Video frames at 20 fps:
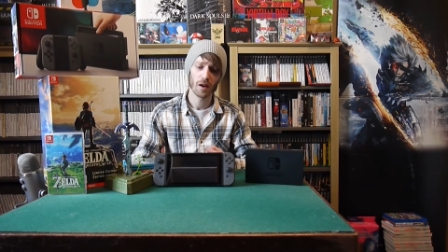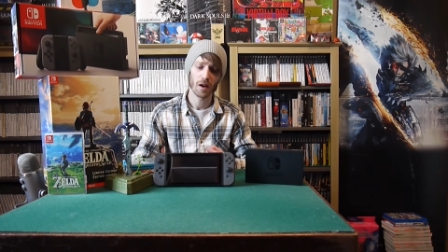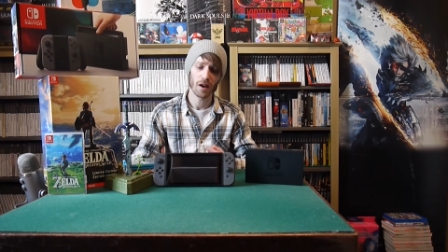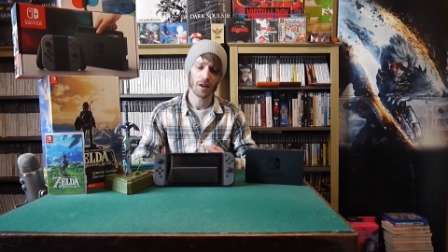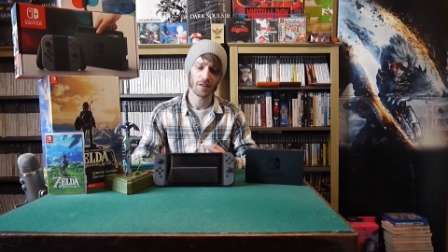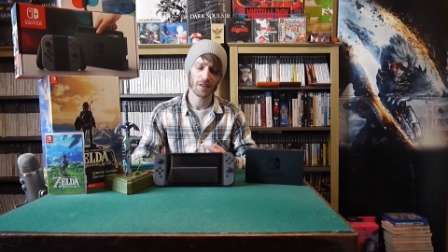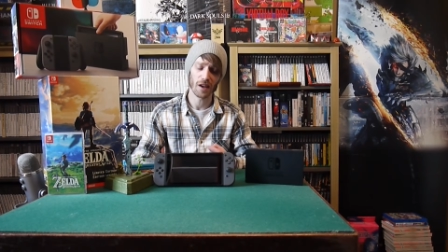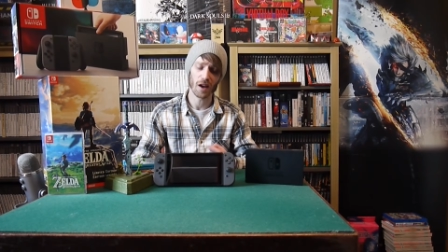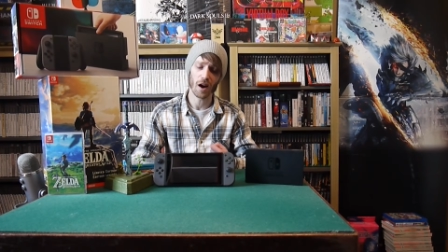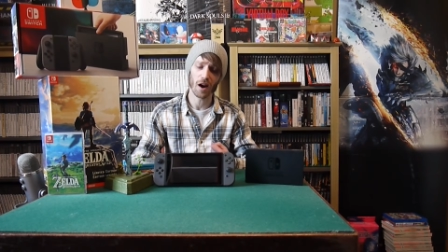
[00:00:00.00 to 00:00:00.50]

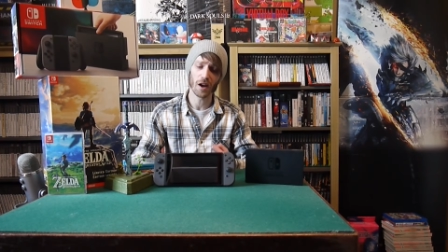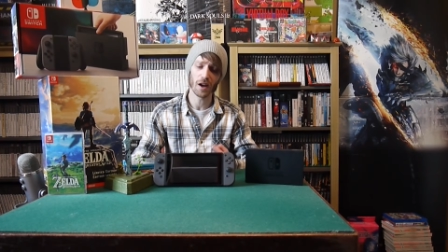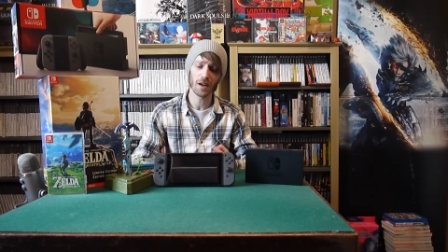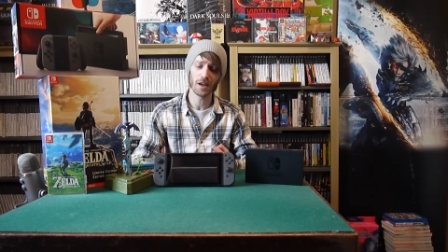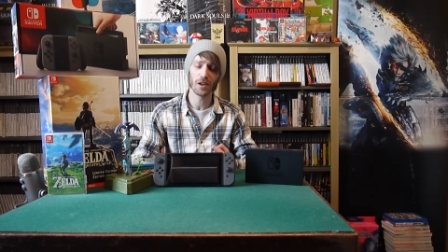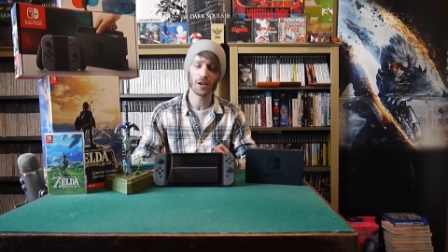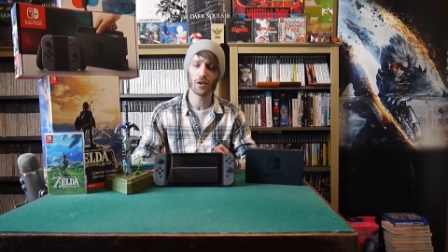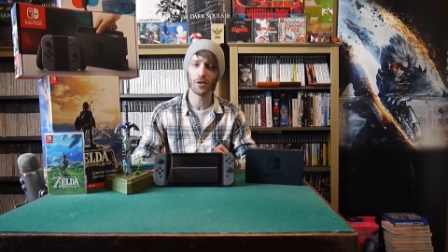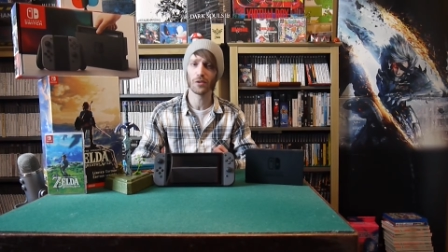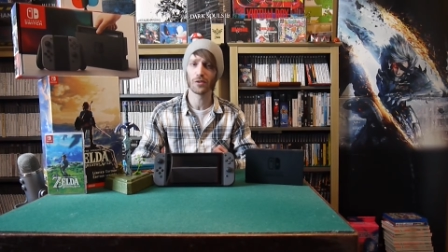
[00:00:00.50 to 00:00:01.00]
I say I
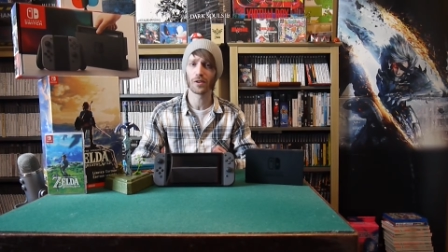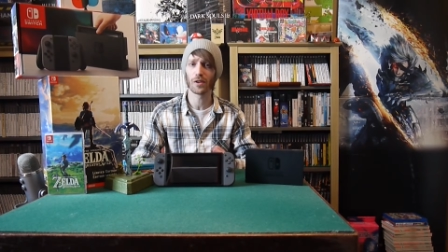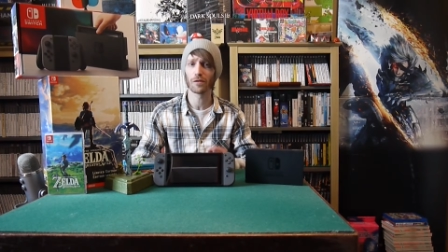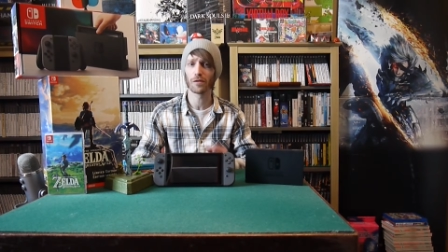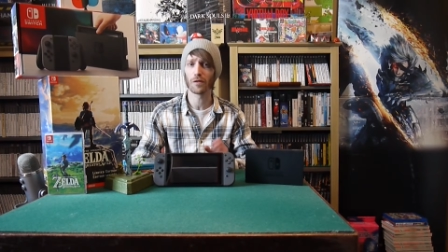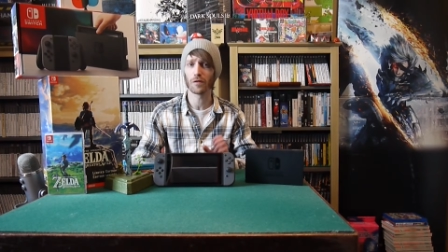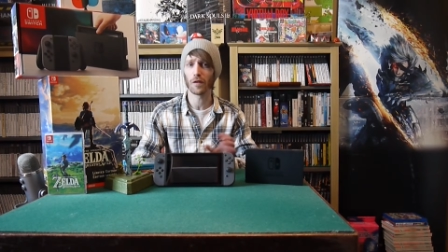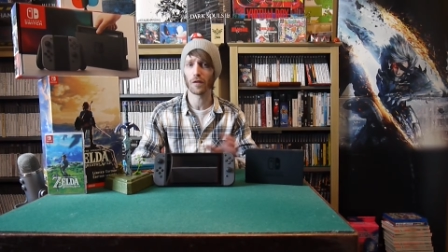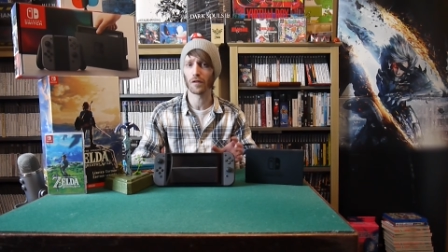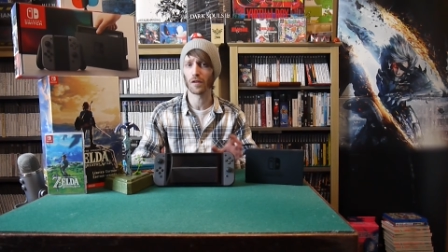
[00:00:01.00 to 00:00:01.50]
only use it
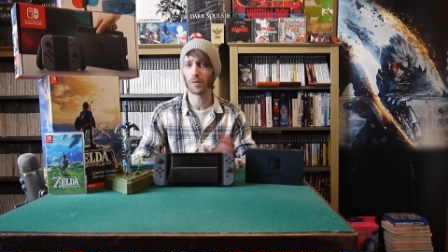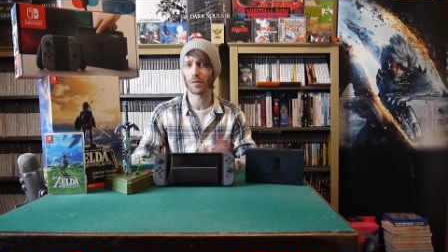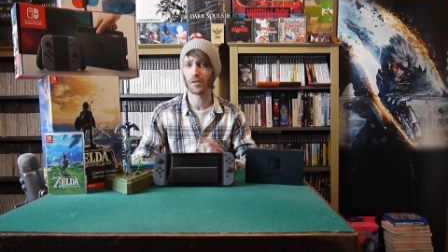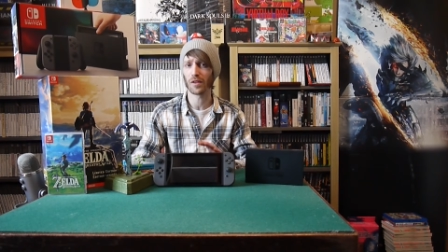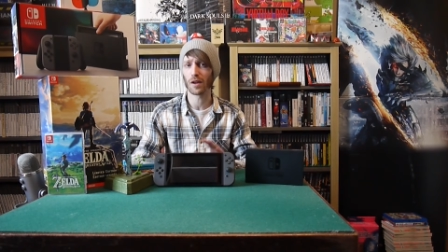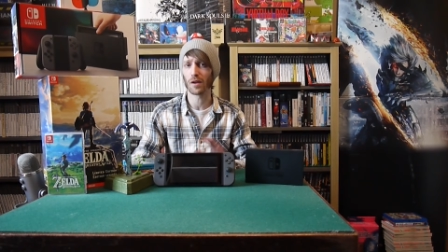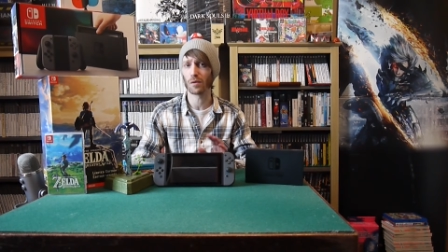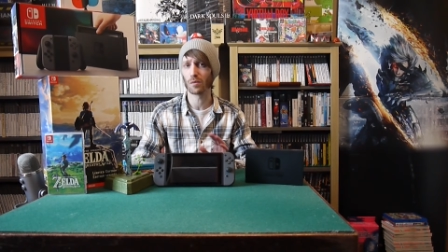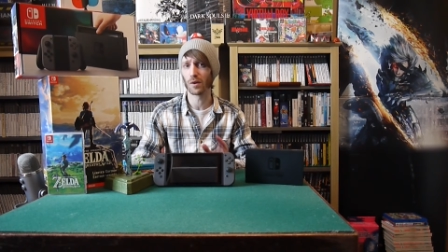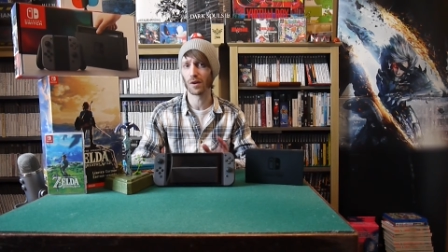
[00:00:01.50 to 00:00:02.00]
for
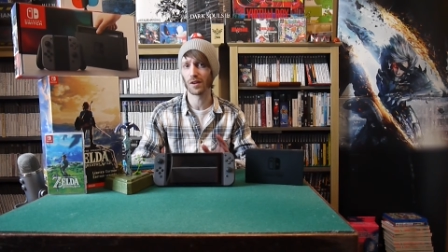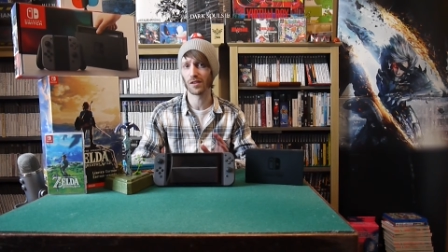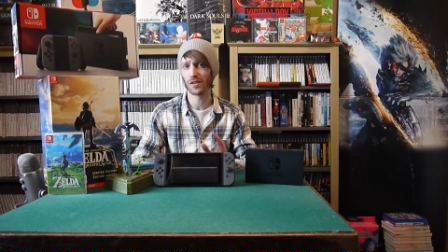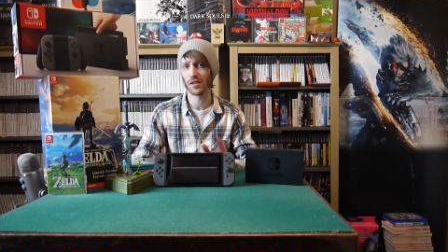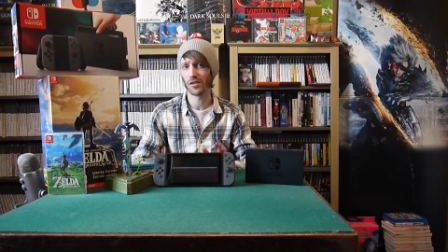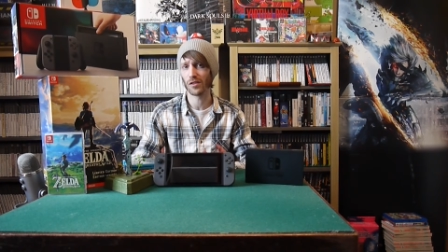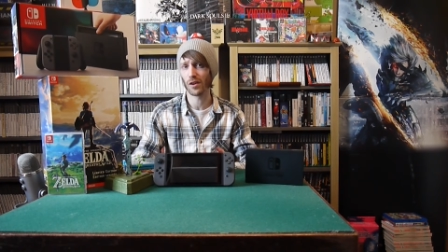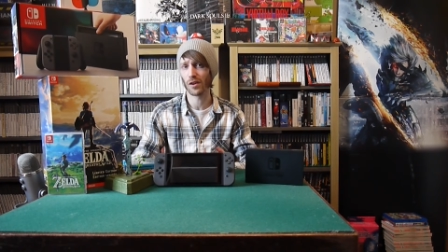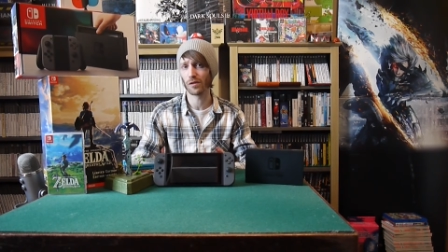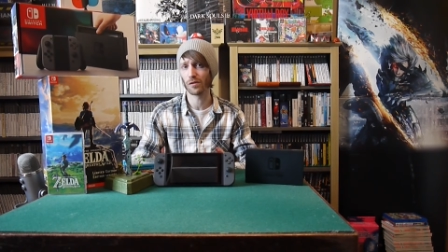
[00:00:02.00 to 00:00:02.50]
50% of what it's
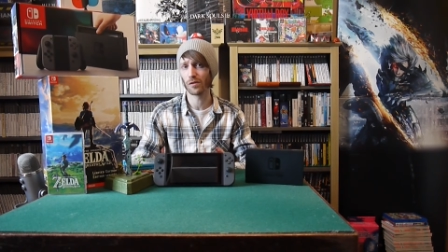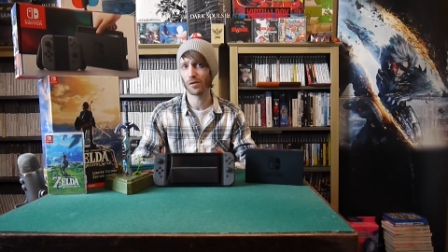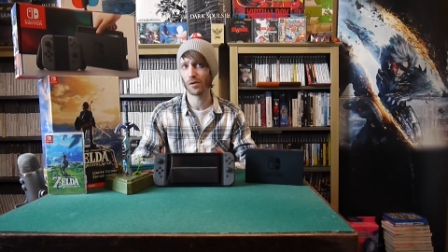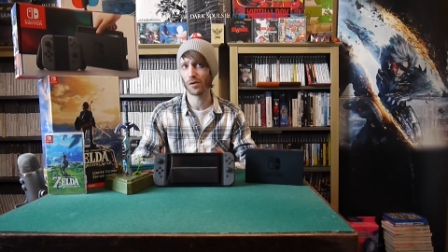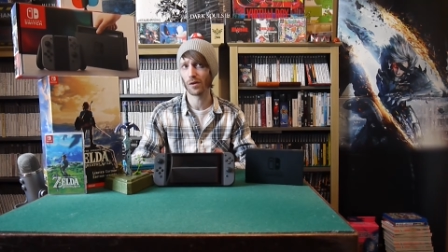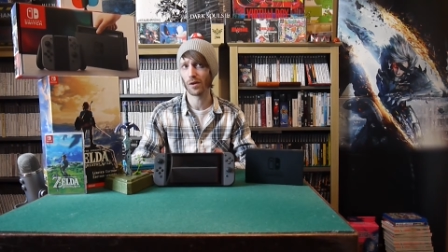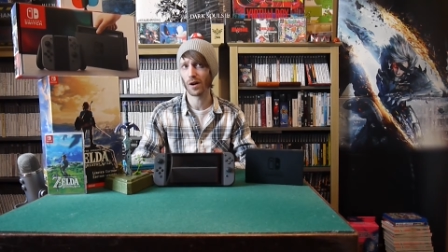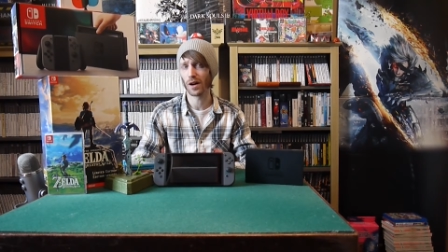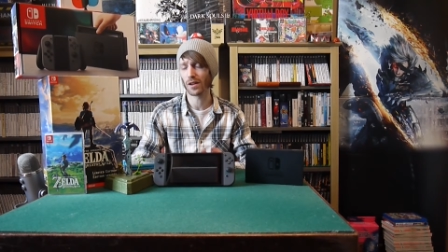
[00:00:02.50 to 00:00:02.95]
designed for.